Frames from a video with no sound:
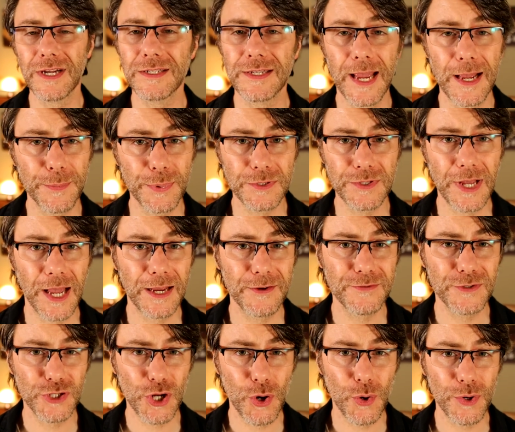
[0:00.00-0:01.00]
examples
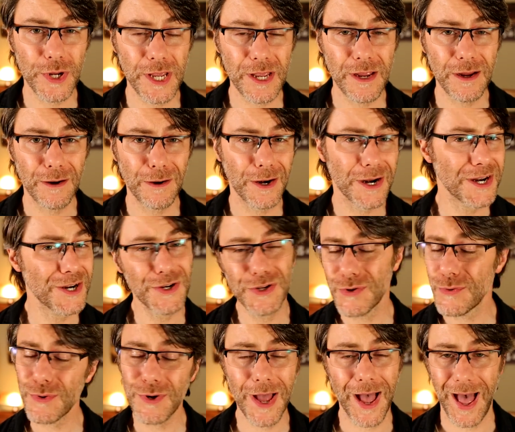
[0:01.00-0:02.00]
I've shown here
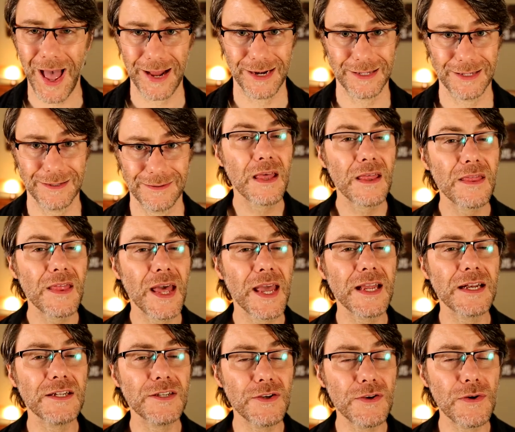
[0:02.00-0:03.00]
do not.
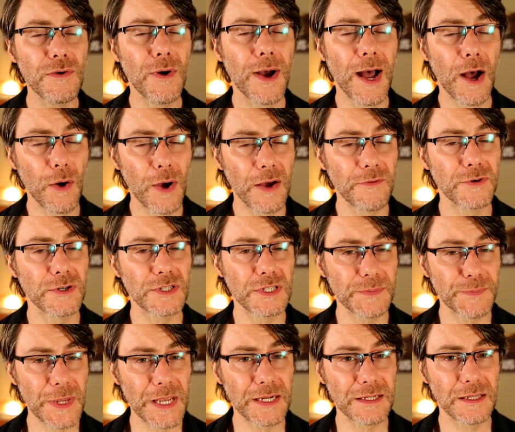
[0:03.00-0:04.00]
They do, however,
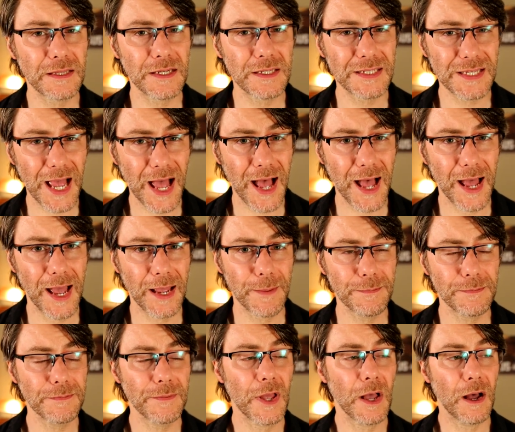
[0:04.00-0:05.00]
speak to the
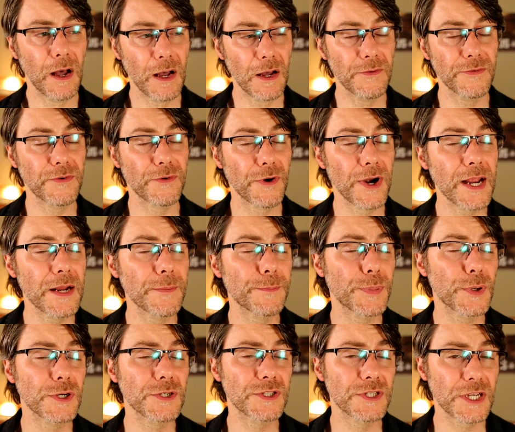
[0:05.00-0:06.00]
time of great
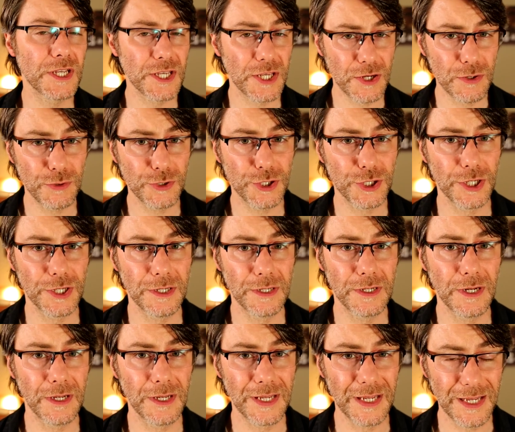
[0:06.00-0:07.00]

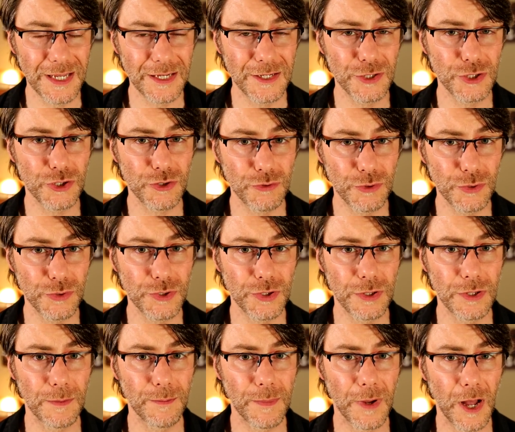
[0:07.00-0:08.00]
persecution in
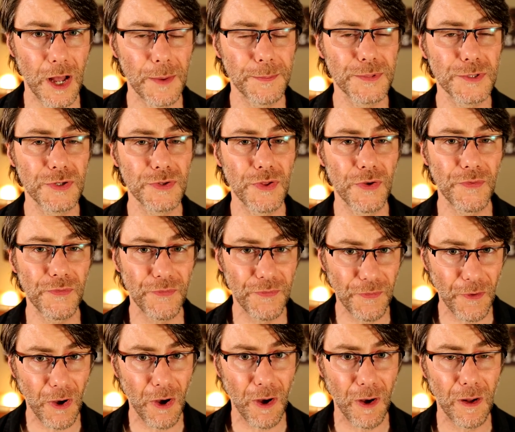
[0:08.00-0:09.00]
Jerusalem up to the
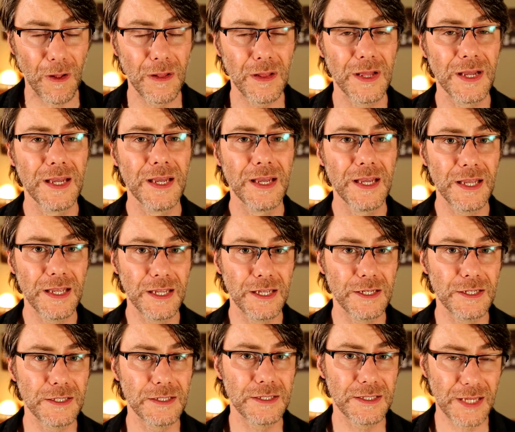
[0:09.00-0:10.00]
fall
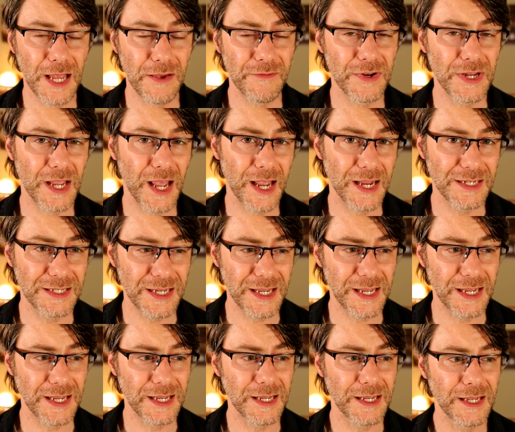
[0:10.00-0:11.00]
in 70
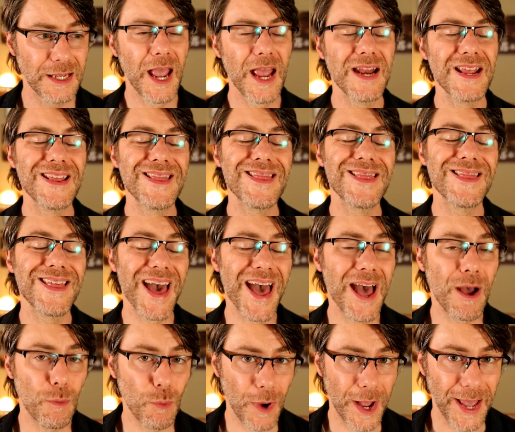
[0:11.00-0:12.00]
AD, and in
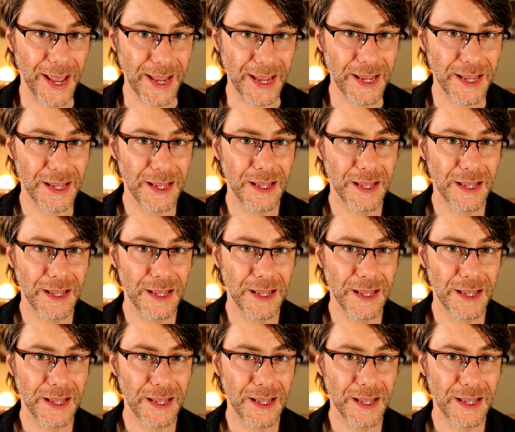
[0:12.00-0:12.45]
that way